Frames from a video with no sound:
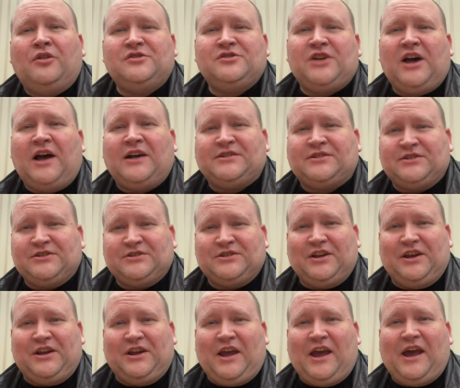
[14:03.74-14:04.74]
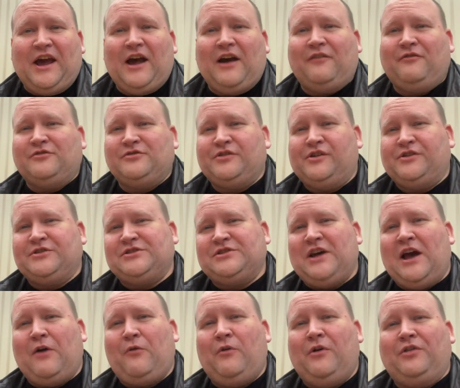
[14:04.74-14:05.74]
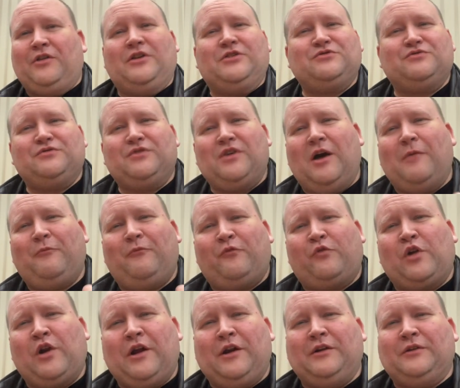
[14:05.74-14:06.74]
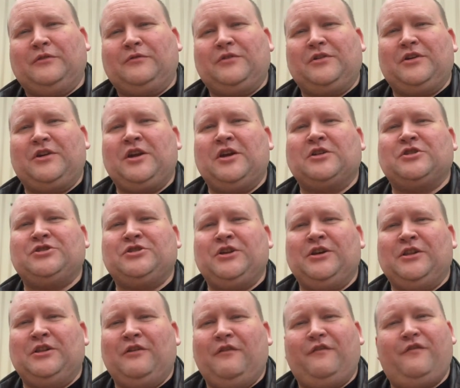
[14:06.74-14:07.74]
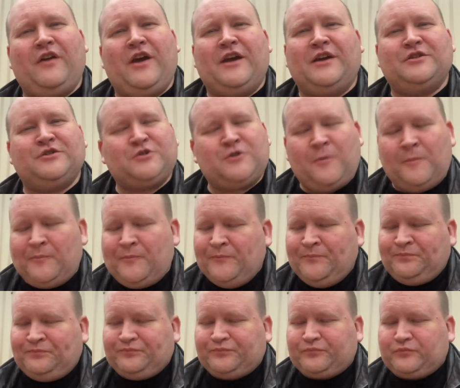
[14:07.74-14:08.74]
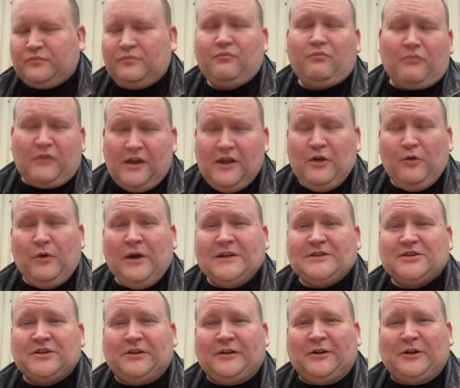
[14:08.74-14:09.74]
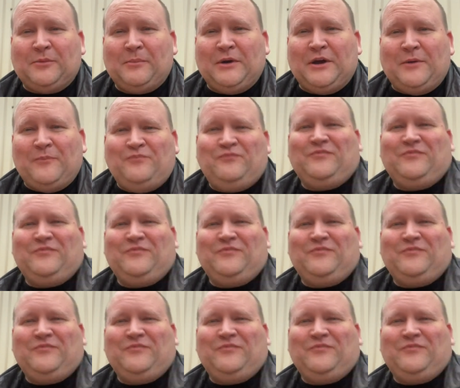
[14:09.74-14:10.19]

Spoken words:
sauces that you have, so it's not one that's up front and kicks you in the face. It waits a little bit.